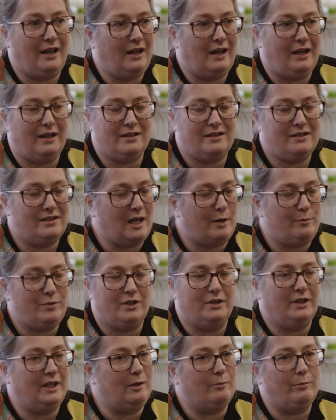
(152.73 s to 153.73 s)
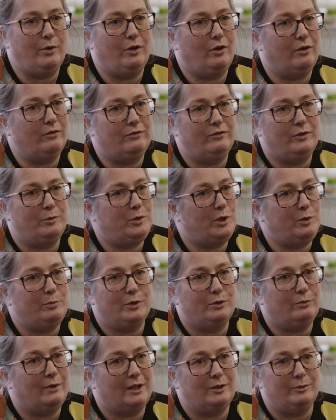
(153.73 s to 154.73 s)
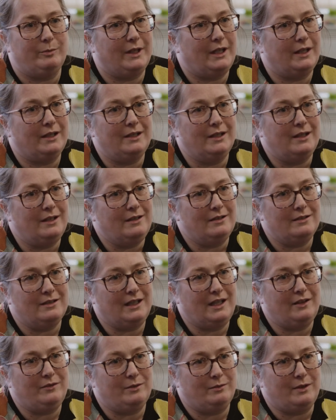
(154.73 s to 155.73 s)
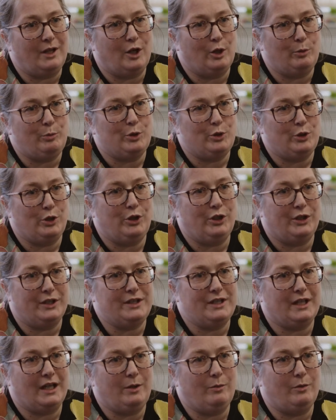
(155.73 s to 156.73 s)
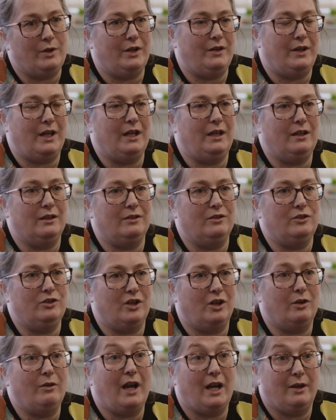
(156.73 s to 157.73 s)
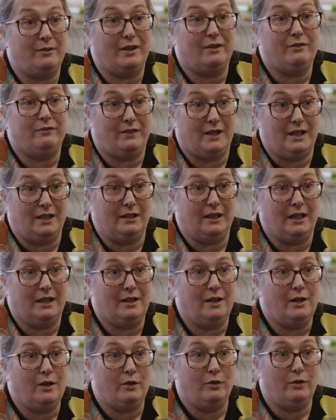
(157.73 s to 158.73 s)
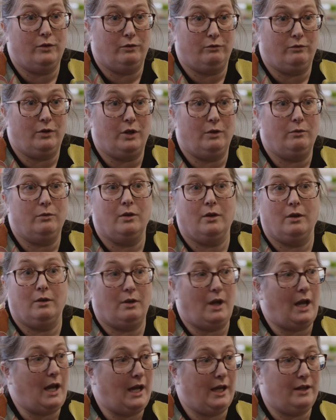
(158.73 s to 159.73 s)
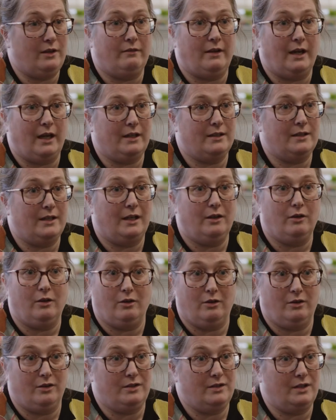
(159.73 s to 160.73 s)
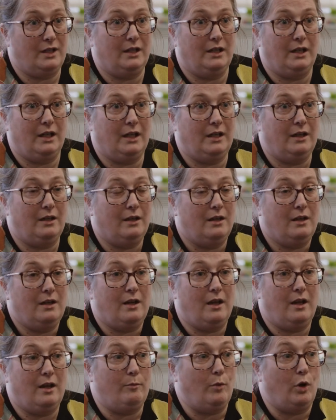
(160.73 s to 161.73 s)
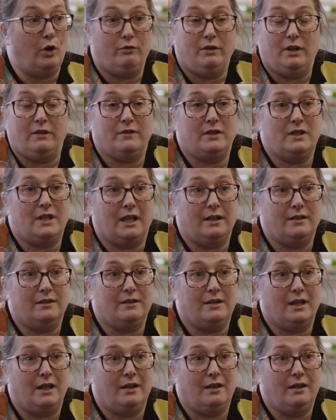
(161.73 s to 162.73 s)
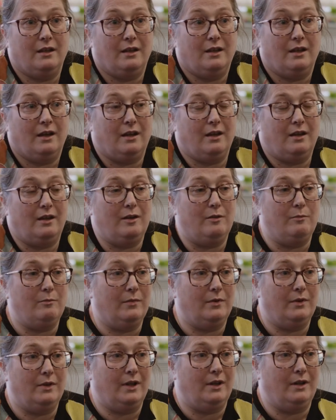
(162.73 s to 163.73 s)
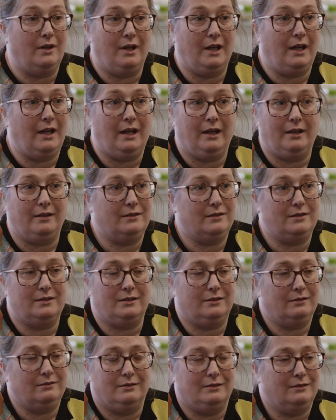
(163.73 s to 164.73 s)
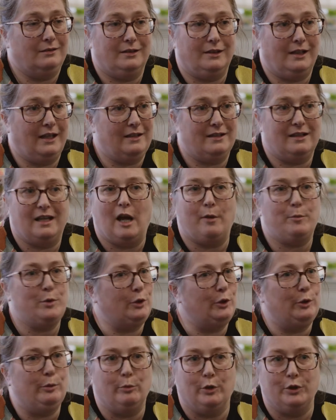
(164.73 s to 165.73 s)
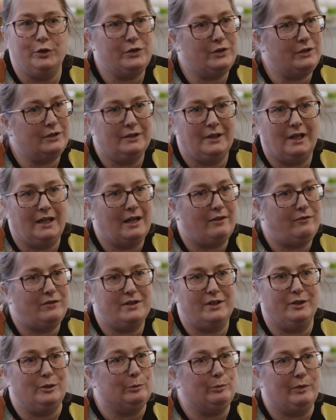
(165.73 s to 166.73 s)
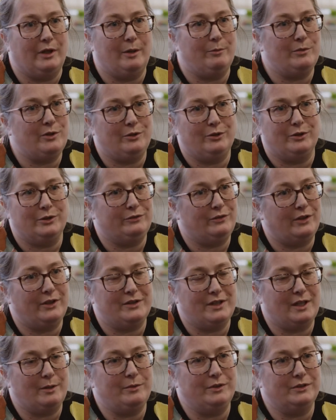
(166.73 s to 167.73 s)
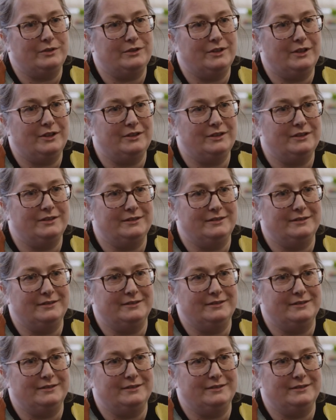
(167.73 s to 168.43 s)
Exceptionally important for pupil wellbeing, to give them that opportunity where they can show how they're feeling through either acting or singing or even dancing. That it's an absolute must in every single primary school as far as I'm concerned.